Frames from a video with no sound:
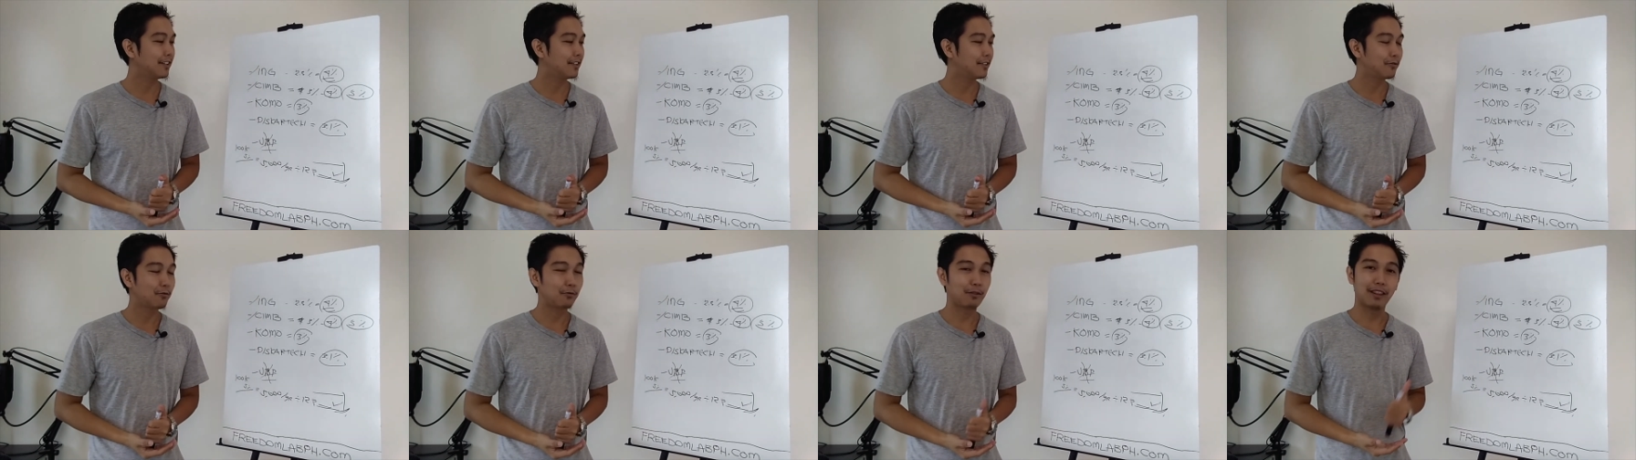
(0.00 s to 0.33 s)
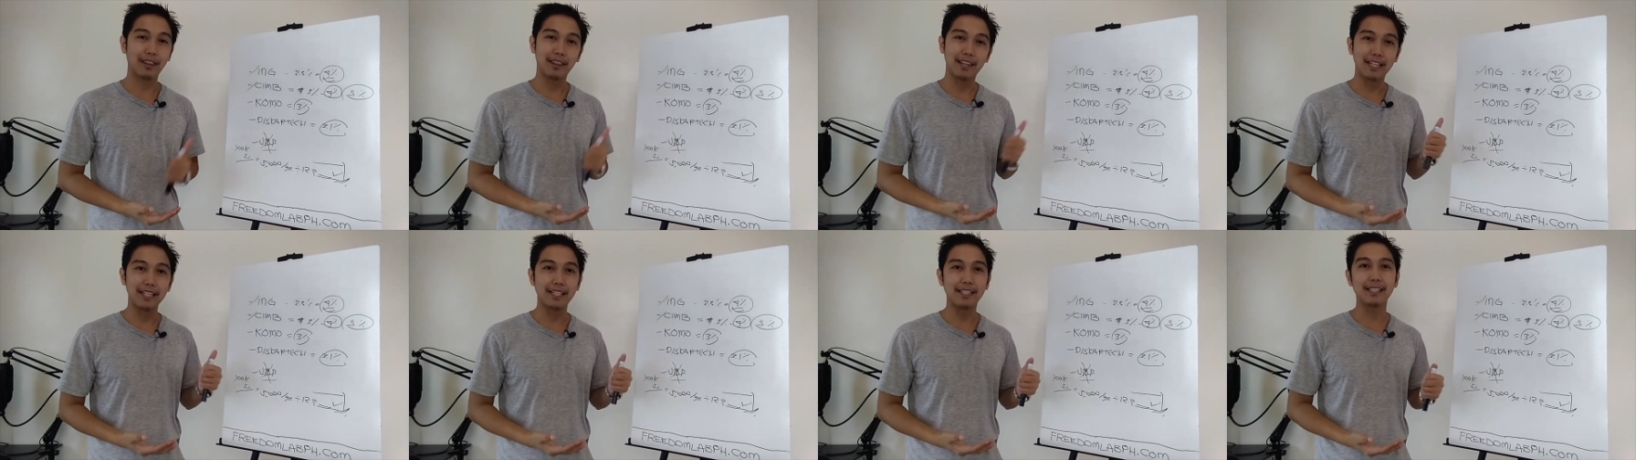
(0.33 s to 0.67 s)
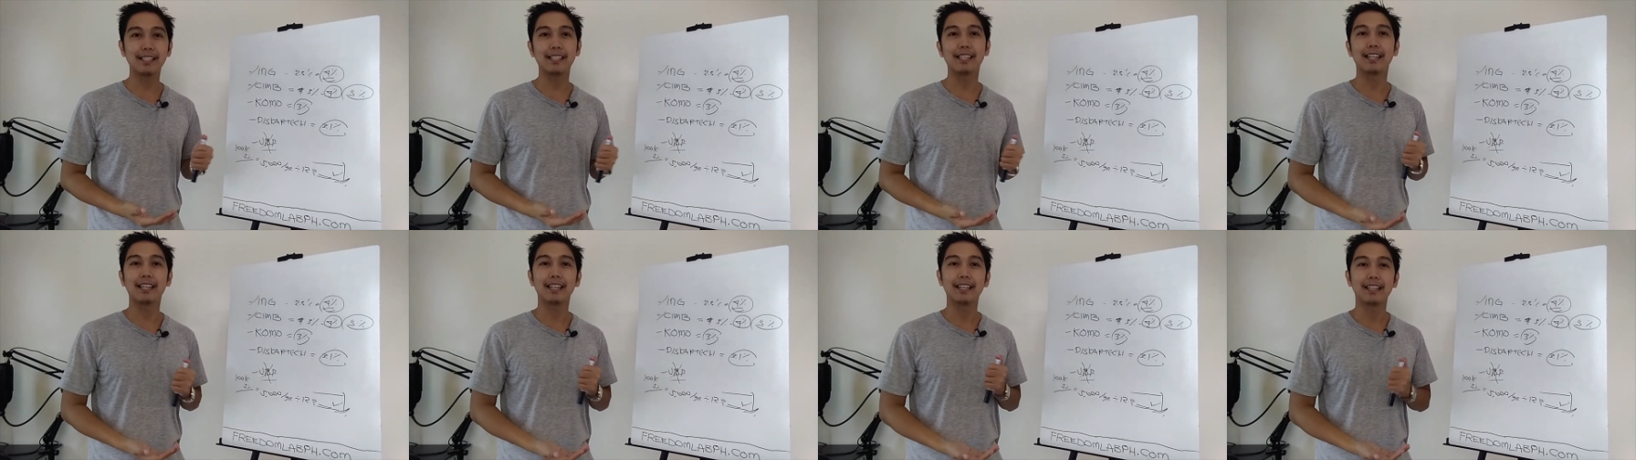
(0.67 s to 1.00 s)
with
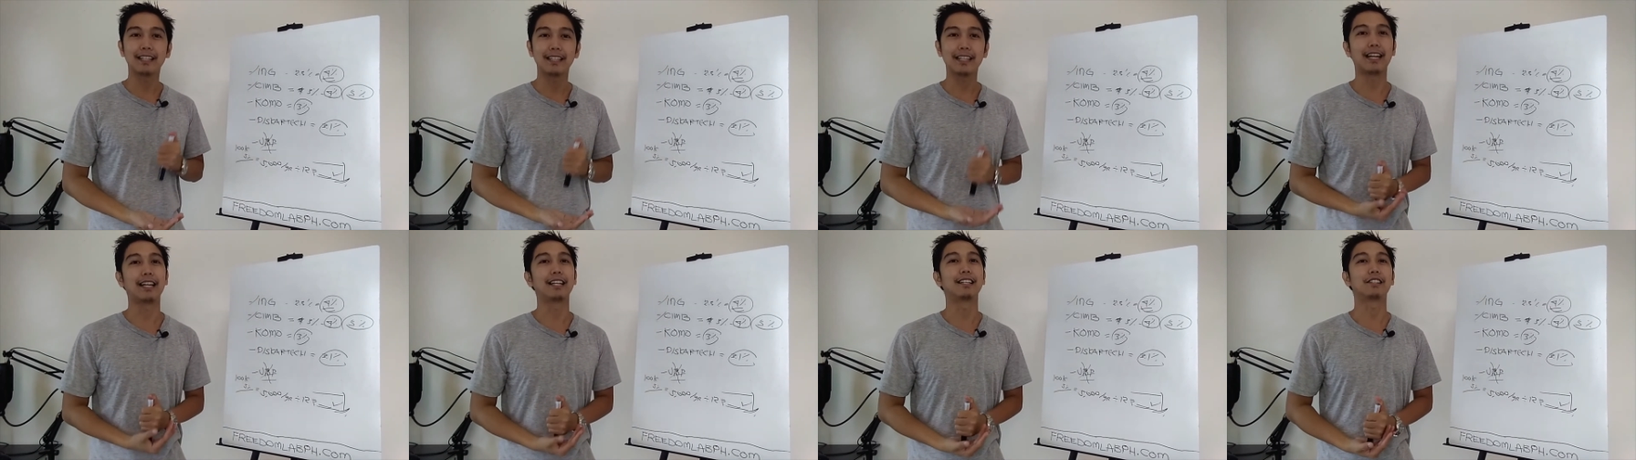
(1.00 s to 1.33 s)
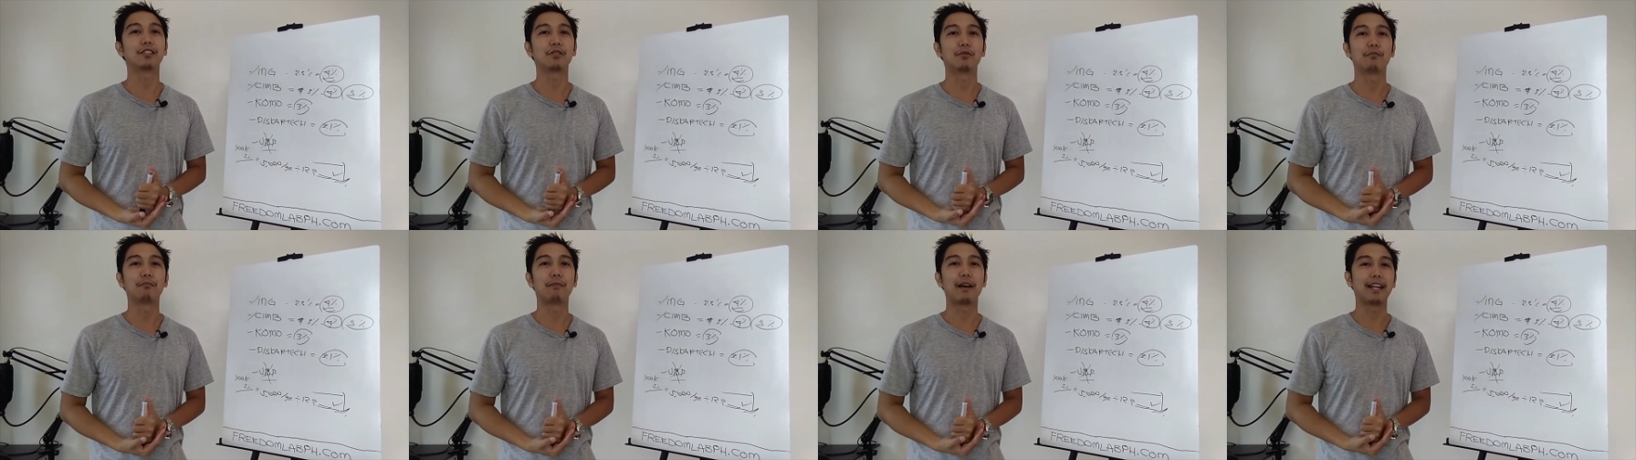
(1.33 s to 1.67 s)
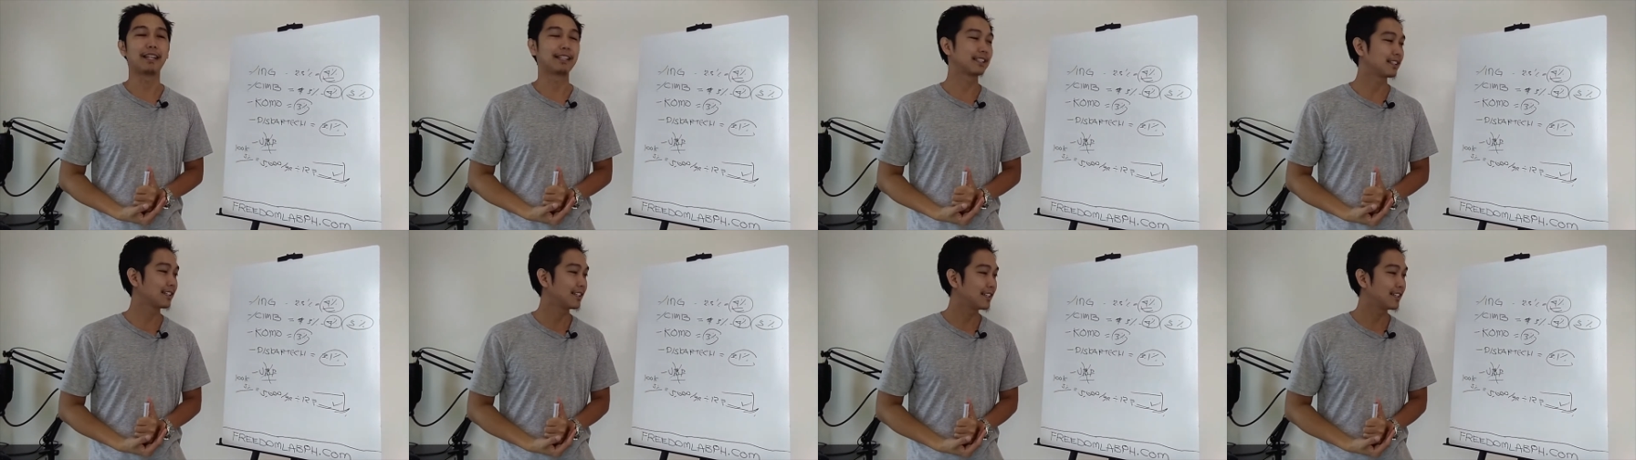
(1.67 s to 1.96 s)
these kinds of banks.